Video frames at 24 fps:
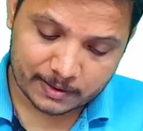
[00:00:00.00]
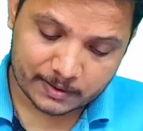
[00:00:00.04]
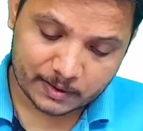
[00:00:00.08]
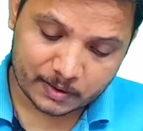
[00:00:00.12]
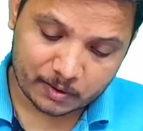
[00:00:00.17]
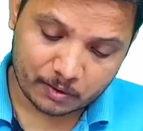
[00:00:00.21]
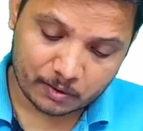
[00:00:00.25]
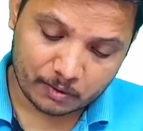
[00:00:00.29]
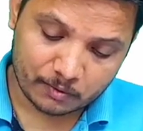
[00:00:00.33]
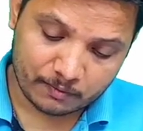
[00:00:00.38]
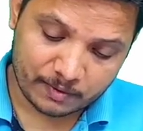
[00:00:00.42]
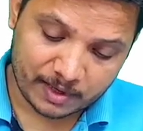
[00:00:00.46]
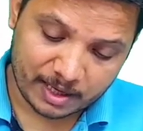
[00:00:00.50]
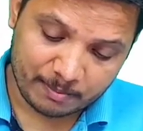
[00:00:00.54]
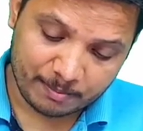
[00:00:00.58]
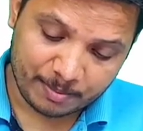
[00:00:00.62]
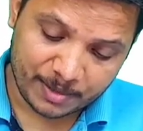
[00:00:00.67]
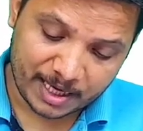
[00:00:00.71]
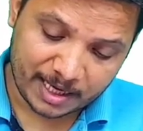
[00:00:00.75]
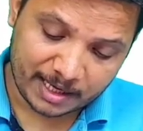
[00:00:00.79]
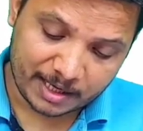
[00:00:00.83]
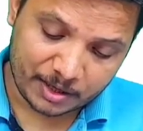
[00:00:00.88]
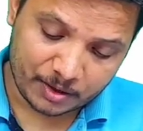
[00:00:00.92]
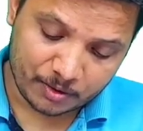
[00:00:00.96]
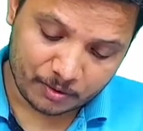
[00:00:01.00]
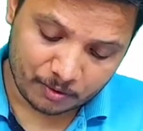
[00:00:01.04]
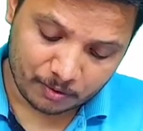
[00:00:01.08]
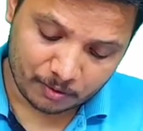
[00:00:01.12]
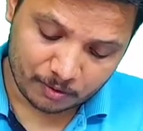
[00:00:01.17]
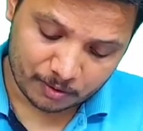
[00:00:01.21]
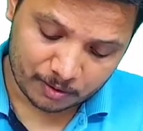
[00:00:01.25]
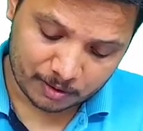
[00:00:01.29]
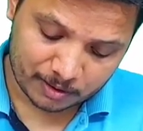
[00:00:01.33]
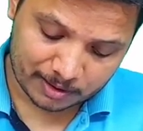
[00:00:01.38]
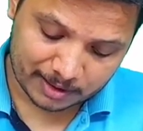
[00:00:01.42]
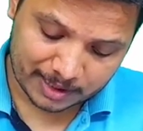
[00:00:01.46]
So
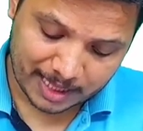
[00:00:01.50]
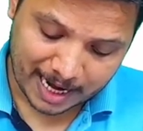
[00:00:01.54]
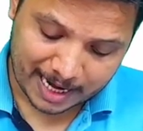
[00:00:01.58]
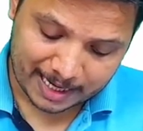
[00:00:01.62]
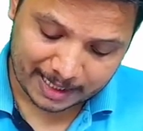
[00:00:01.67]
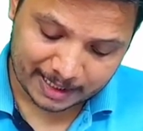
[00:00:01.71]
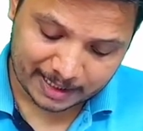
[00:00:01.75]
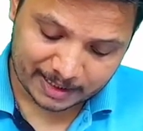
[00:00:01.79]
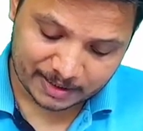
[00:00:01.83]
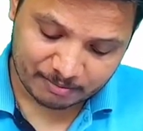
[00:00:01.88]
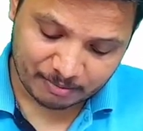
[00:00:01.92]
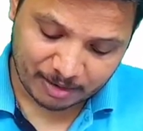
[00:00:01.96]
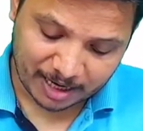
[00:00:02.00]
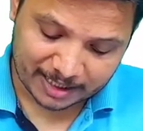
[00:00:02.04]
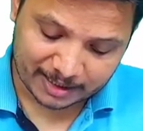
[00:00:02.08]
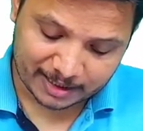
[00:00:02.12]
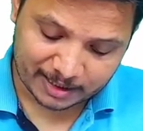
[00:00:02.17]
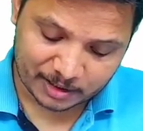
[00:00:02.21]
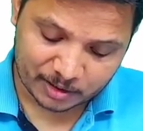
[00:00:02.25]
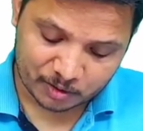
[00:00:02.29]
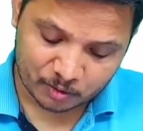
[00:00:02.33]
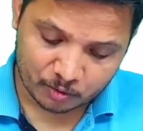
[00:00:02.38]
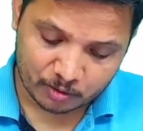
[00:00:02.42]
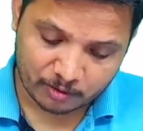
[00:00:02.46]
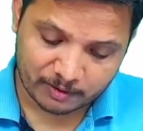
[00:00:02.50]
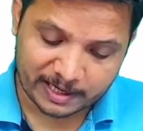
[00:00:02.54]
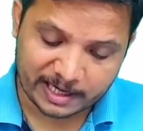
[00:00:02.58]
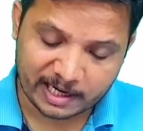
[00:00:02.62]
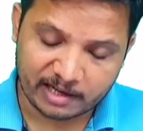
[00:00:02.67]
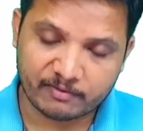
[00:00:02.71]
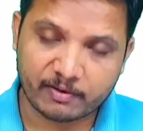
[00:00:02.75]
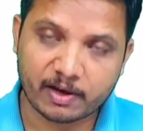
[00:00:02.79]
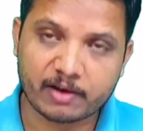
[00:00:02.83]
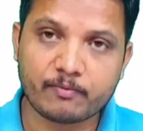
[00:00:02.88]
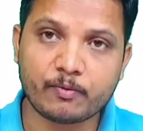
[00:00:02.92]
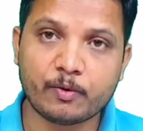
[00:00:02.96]
VPQ that is minus
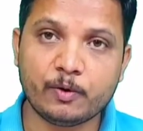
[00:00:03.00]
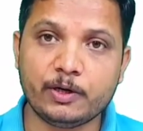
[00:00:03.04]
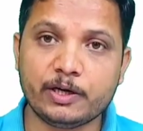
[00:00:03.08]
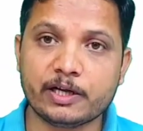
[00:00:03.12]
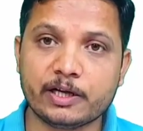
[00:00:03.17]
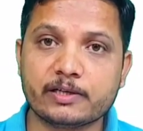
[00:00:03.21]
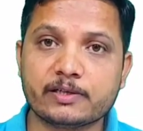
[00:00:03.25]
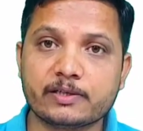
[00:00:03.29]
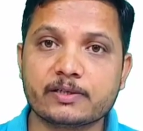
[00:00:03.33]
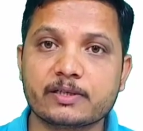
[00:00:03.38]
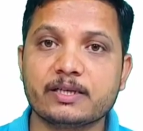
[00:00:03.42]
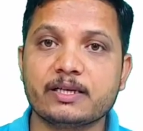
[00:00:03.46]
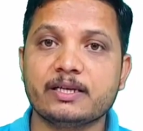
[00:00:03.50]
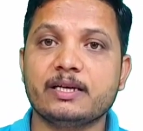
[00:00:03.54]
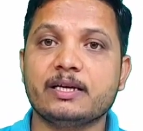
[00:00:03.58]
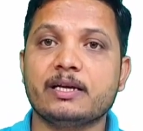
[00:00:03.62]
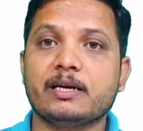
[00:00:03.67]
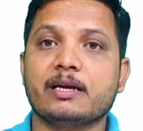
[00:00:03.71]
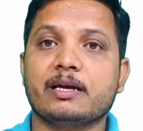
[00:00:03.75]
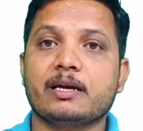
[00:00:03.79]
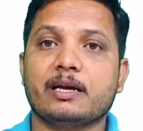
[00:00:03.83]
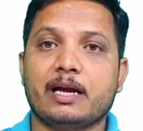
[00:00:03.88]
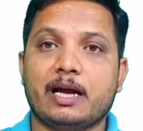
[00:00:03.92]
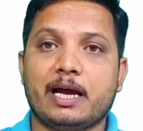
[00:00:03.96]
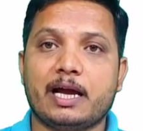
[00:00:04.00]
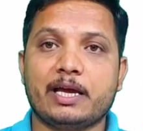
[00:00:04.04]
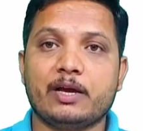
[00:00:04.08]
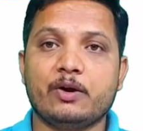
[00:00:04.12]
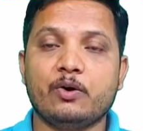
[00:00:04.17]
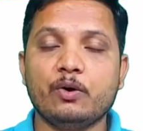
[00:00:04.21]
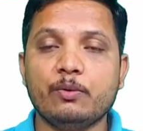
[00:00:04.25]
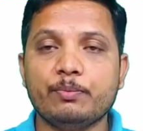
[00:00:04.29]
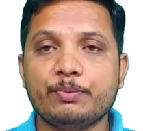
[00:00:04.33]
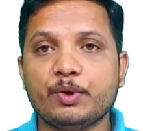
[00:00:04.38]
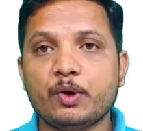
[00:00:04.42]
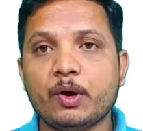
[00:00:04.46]
225 voltage. I
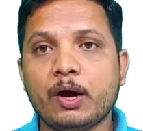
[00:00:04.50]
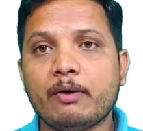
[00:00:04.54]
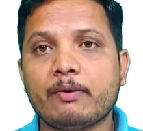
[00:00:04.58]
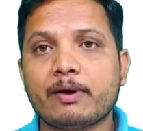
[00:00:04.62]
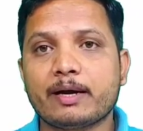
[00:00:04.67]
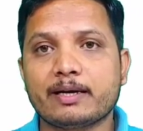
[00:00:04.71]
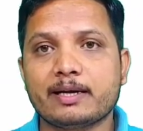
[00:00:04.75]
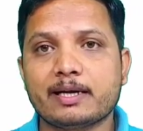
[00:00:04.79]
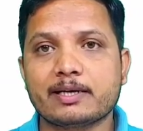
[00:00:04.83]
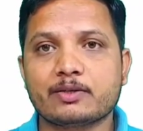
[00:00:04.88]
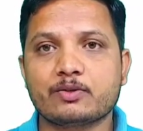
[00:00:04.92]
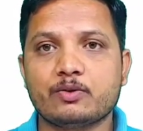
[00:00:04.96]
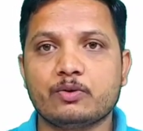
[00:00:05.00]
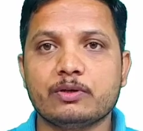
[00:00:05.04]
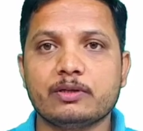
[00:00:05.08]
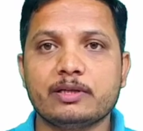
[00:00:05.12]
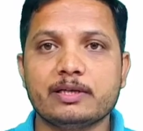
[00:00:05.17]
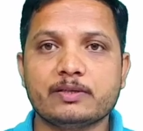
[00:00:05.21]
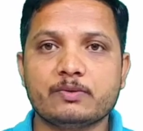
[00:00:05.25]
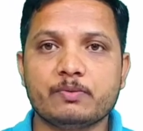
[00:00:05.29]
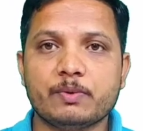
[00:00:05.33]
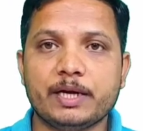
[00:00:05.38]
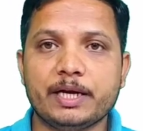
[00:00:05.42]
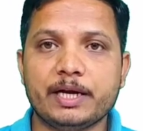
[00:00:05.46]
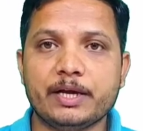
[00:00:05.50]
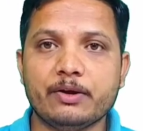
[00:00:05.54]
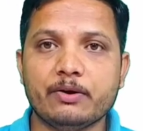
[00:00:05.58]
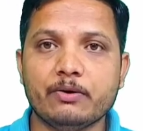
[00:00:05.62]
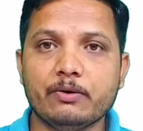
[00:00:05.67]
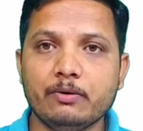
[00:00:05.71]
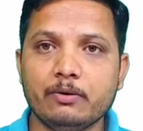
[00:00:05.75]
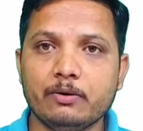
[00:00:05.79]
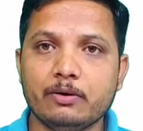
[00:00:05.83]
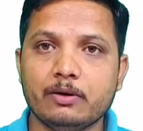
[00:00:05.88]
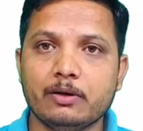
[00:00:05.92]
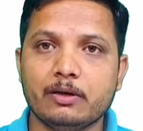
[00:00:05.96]
hope you have understood this
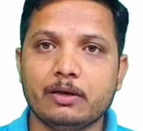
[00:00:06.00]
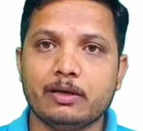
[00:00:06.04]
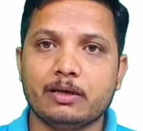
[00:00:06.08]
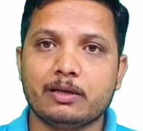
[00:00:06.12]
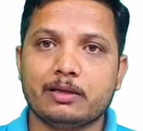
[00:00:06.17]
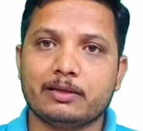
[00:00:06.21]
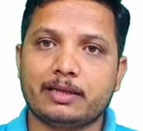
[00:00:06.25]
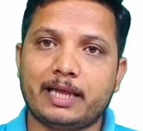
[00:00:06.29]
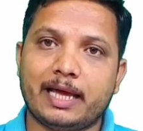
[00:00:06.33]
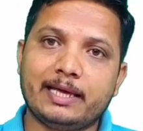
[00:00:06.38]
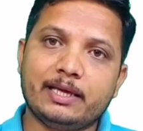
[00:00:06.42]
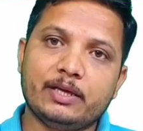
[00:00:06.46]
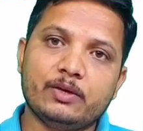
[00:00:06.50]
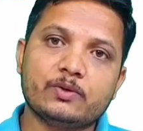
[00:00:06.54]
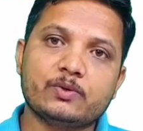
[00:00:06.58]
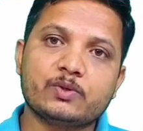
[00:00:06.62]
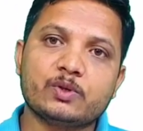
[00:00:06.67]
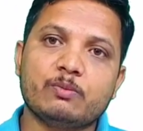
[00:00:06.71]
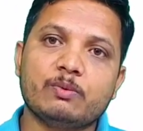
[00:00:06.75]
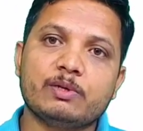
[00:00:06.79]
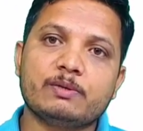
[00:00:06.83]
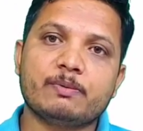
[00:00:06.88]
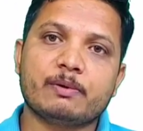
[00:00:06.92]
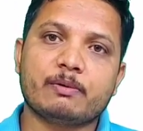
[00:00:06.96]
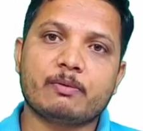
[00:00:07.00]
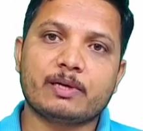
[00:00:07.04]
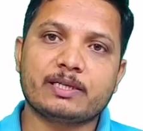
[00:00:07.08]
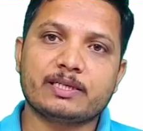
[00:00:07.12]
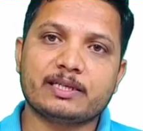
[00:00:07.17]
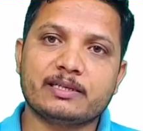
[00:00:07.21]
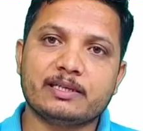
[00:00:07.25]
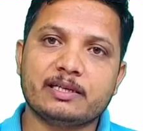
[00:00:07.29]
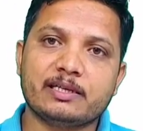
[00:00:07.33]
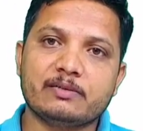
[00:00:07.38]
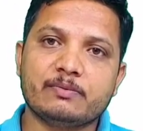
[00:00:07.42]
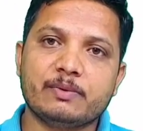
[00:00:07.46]
video. Thank you so much for
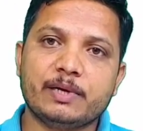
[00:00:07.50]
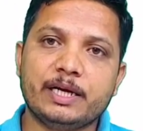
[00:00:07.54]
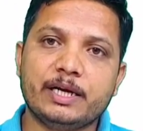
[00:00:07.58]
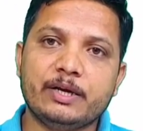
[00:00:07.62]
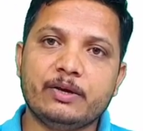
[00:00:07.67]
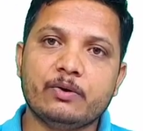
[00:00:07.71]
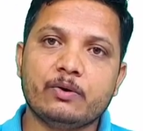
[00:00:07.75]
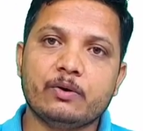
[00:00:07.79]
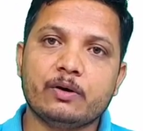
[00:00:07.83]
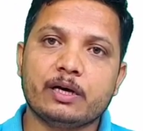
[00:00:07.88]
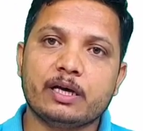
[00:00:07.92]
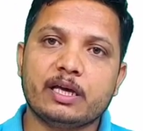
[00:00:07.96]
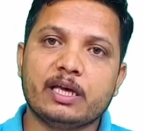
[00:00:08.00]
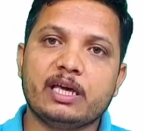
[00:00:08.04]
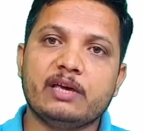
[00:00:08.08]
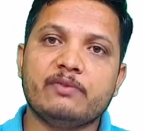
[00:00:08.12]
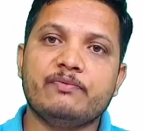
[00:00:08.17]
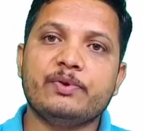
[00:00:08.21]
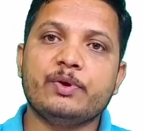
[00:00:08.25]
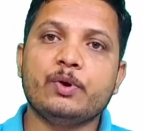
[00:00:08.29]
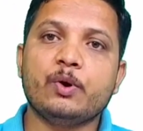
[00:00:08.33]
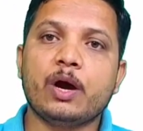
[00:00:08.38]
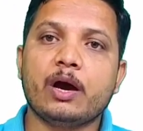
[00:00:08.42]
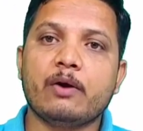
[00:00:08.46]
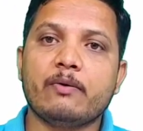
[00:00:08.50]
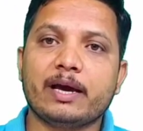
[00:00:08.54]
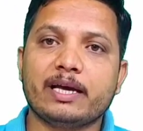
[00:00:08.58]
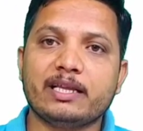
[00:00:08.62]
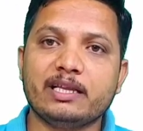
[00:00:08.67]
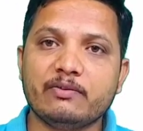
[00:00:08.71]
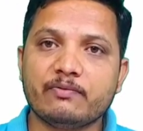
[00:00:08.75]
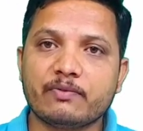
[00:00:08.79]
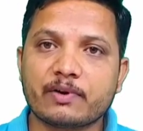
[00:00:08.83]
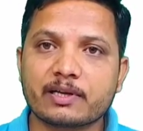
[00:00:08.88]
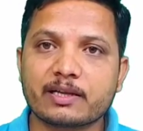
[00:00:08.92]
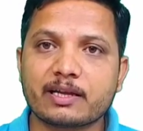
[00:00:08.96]
watching this video. If you have
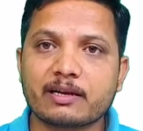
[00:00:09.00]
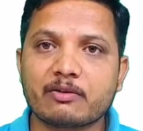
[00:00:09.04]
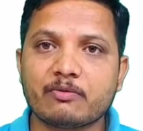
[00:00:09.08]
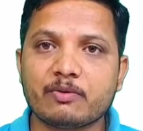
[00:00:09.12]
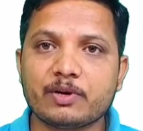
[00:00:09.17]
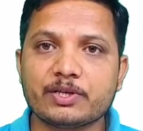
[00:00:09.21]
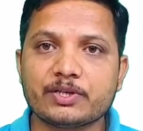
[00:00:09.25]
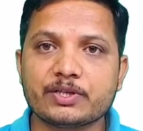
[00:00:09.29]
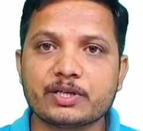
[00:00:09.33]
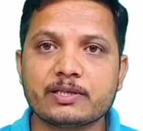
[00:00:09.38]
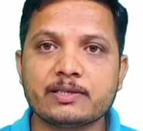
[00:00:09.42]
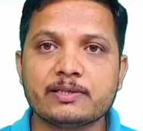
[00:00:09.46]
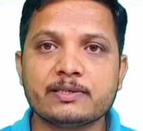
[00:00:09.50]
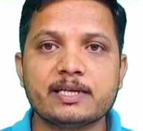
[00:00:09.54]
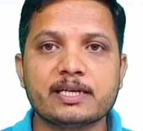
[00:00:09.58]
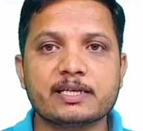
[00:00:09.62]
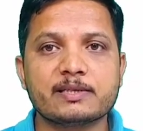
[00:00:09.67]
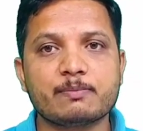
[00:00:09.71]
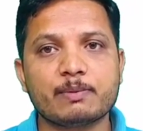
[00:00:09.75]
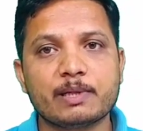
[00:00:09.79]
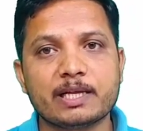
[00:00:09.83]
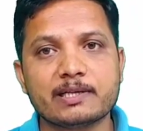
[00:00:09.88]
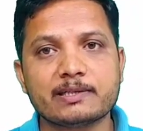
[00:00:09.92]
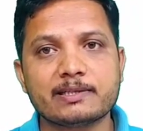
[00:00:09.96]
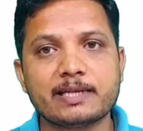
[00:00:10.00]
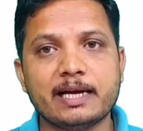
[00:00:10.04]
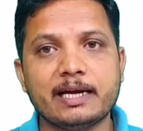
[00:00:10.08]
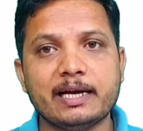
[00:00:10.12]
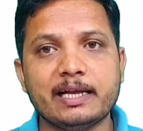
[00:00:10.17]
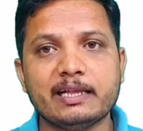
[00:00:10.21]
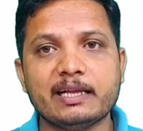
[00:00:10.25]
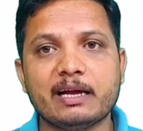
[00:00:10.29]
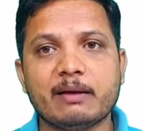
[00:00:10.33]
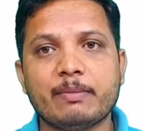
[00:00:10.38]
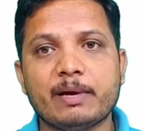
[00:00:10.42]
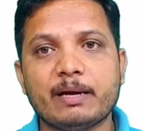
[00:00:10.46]
any further questions, just place that
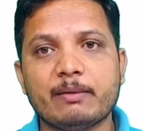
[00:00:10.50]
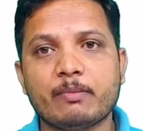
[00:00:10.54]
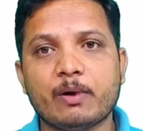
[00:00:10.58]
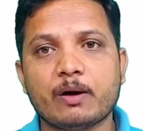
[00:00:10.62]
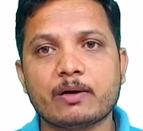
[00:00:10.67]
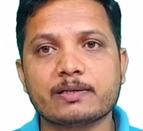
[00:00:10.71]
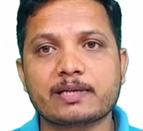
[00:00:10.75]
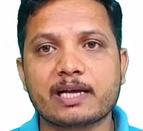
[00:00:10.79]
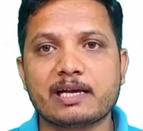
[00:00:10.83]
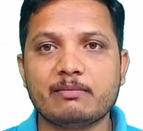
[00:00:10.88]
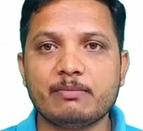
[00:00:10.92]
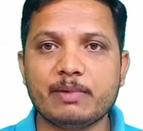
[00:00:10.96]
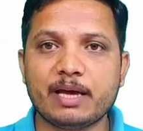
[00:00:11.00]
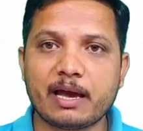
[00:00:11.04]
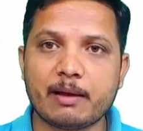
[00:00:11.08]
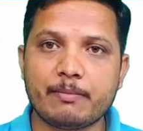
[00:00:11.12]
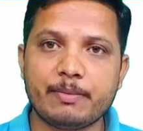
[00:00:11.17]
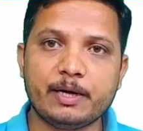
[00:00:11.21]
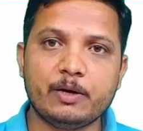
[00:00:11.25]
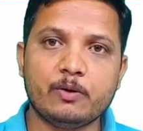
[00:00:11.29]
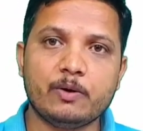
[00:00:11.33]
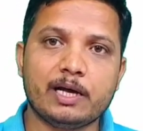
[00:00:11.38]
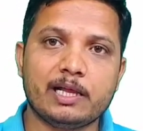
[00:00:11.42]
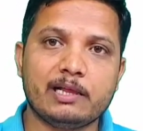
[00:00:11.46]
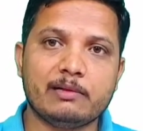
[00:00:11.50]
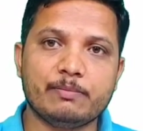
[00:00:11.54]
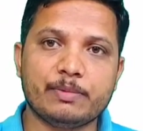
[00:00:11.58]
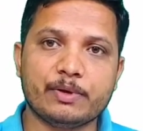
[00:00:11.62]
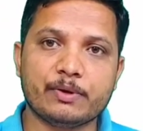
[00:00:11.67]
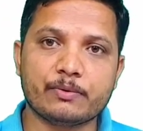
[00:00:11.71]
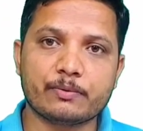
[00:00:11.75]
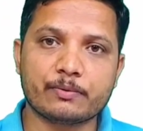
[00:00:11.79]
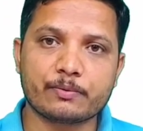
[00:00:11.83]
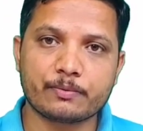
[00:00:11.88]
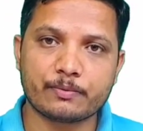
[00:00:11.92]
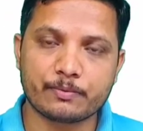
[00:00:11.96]
in comment box. I'll be happy to help
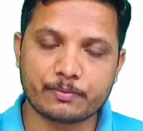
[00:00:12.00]
you.